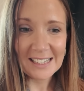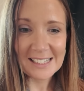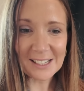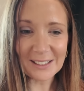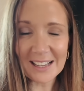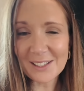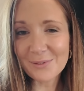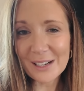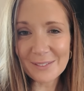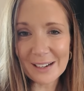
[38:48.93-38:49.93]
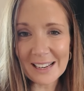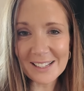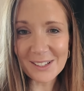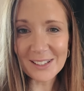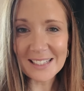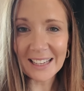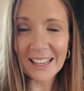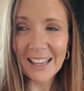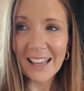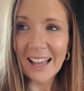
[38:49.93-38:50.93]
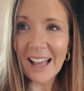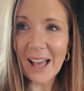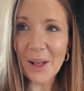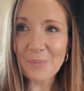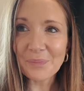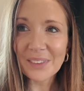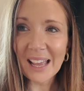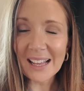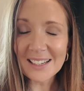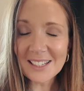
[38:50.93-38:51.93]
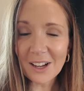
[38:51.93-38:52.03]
So yeah, it's really, really exciting. And